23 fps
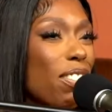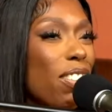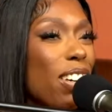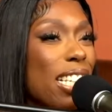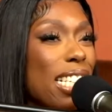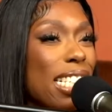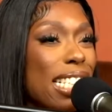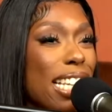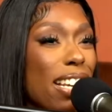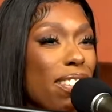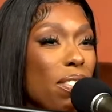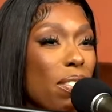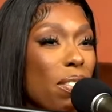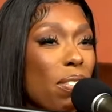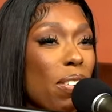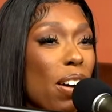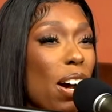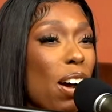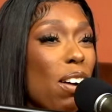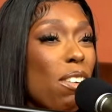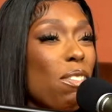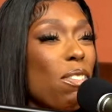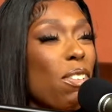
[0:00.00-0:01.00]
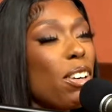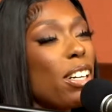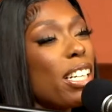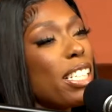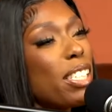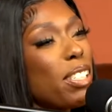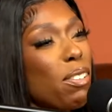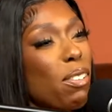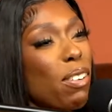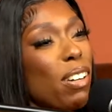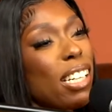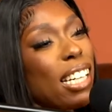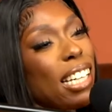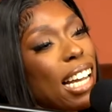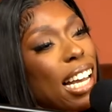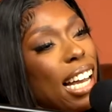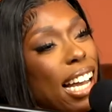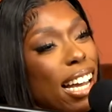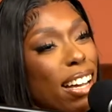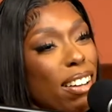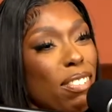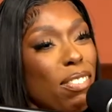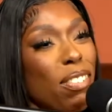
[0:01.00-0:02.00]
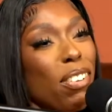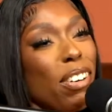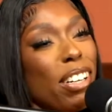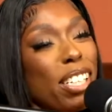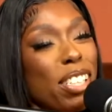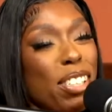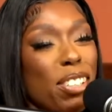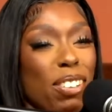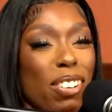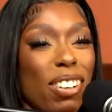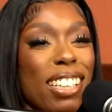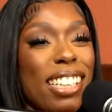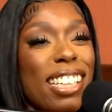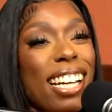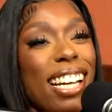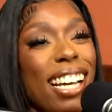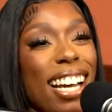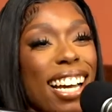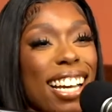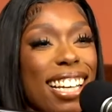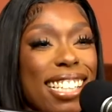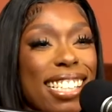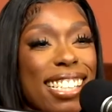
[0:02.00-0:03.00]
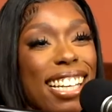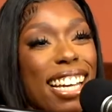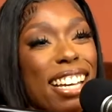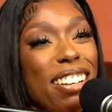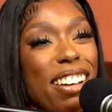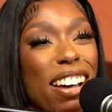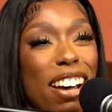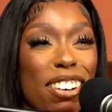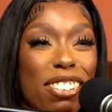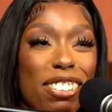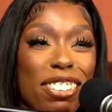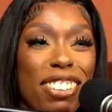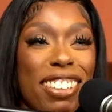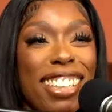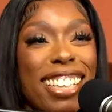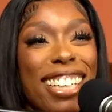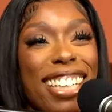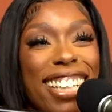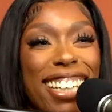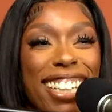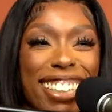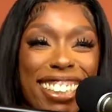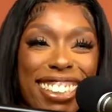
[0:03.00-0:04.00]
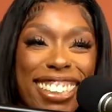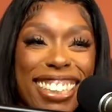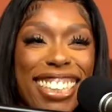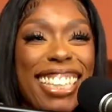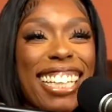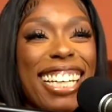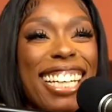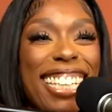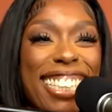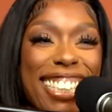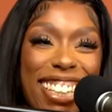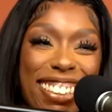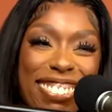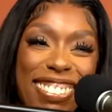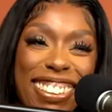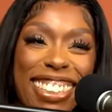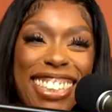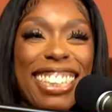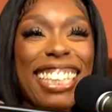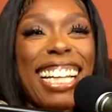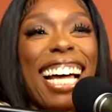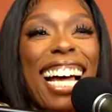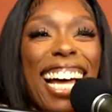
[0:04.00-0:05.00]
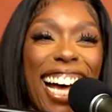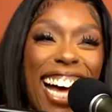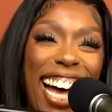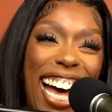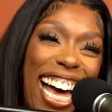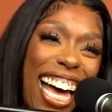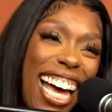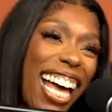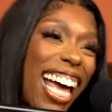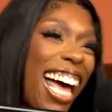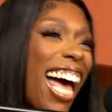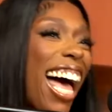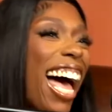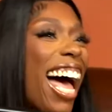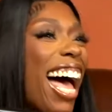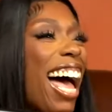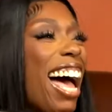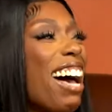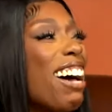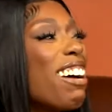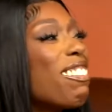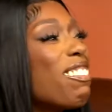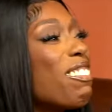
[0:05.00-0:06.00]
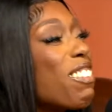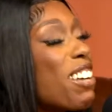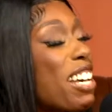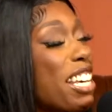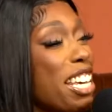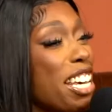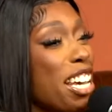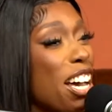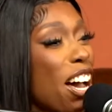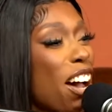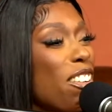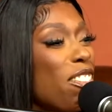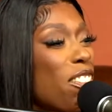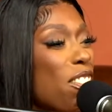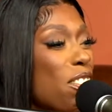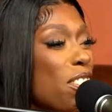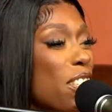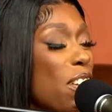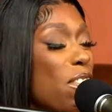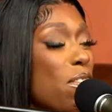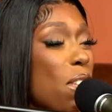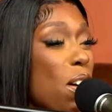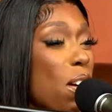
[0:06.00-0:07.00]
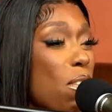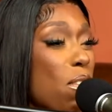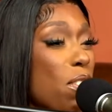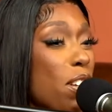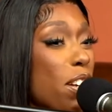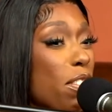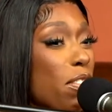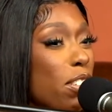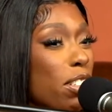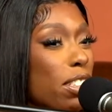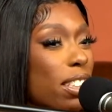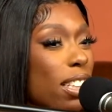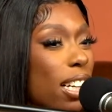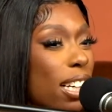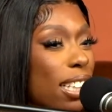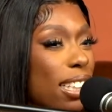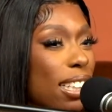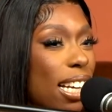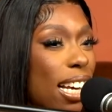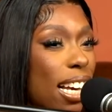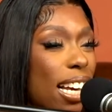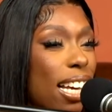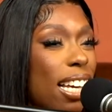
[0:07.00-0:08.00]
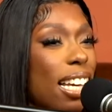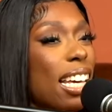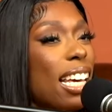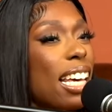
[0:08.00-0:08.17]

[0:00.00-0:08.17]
West 7 Mile, 4219, same house for years. Niggas never slide. But yeah, I'm from 7 Mile, whatever, like that.